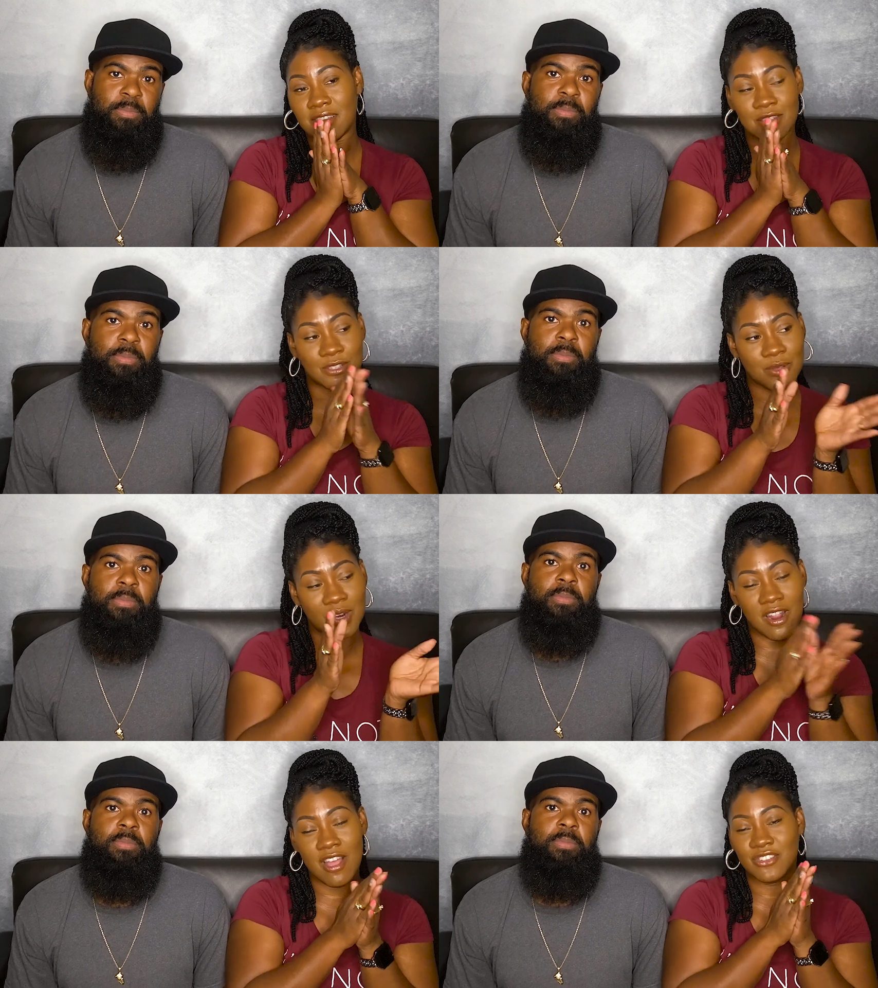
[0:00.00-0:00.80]
Speaker 1: so
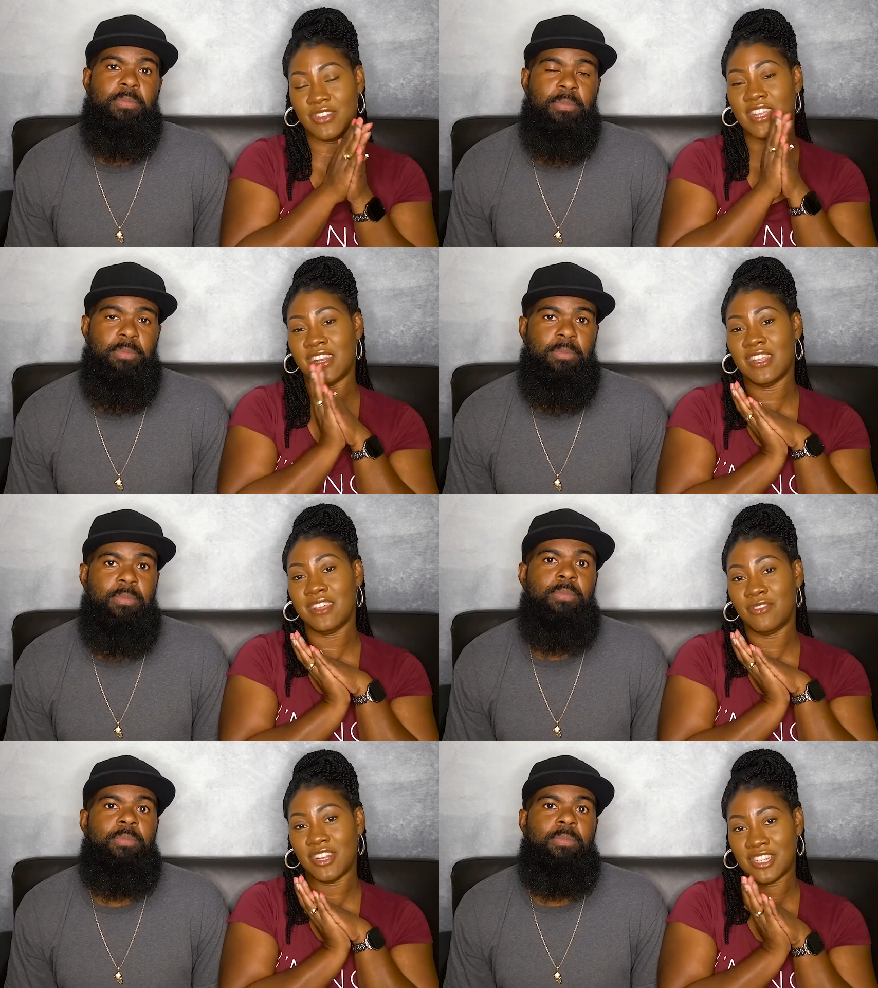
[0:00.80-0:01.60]
that Andre could
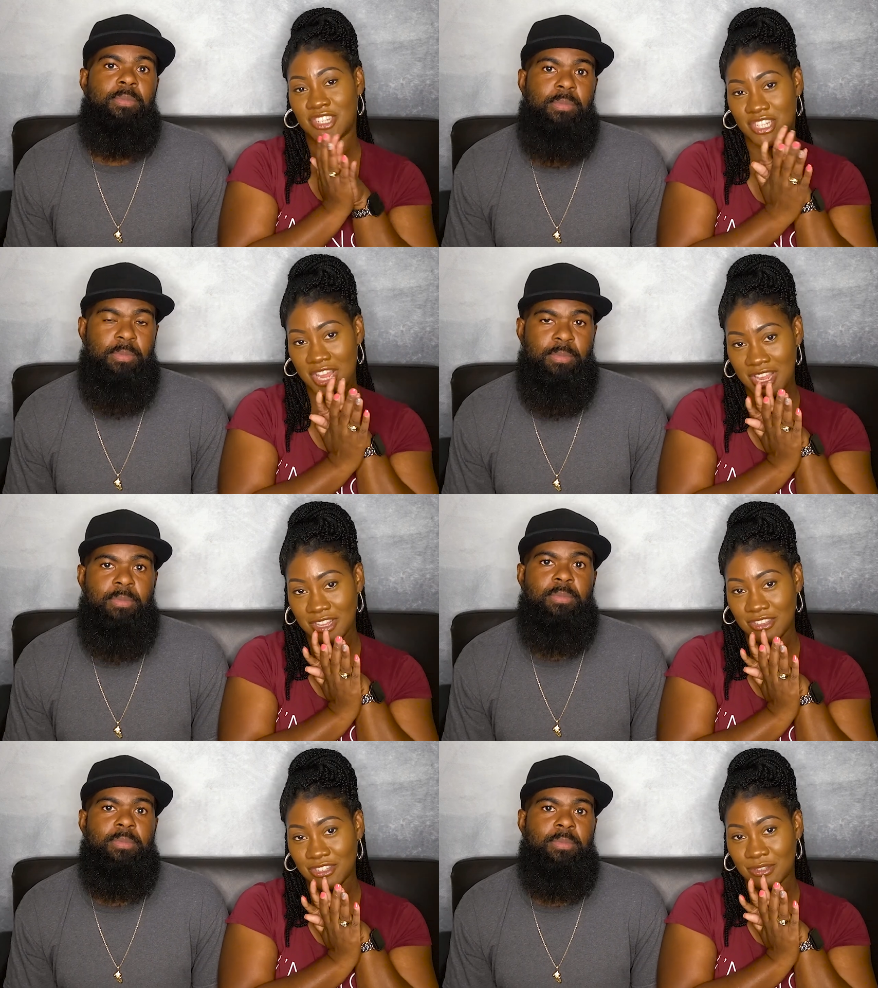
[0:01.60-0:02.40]
live in
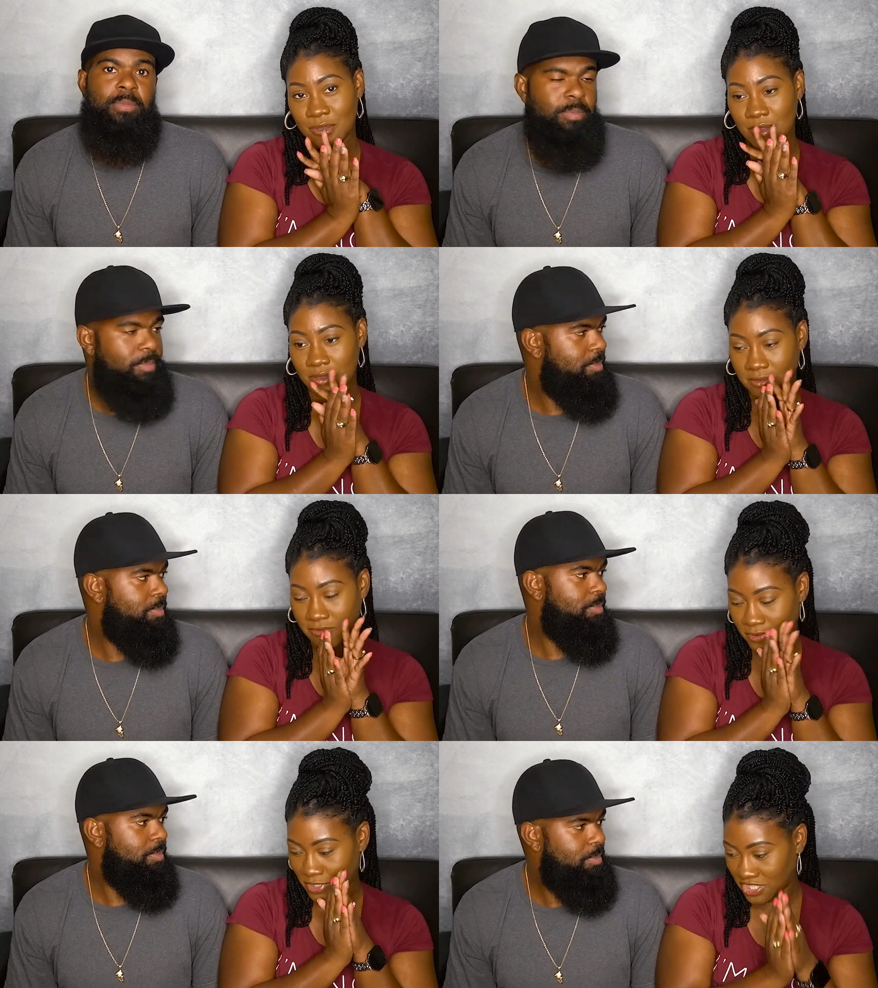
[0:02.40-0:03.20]
exchange
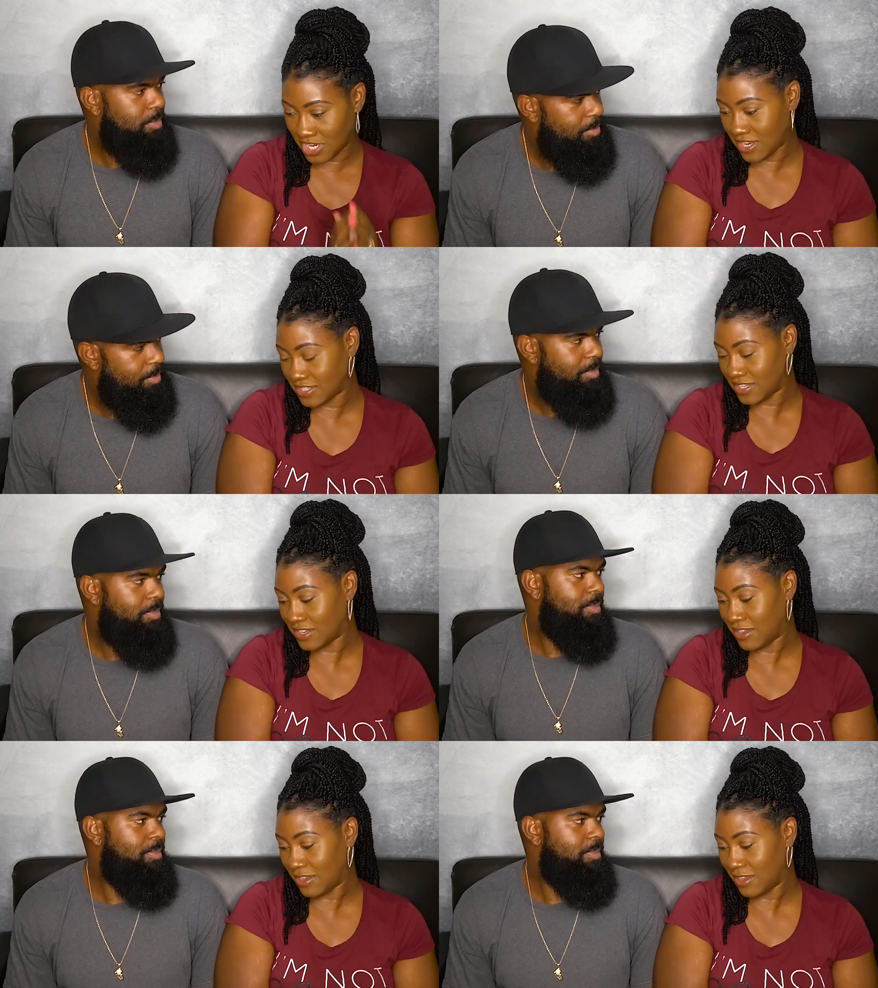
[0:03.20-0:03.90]
for shares in the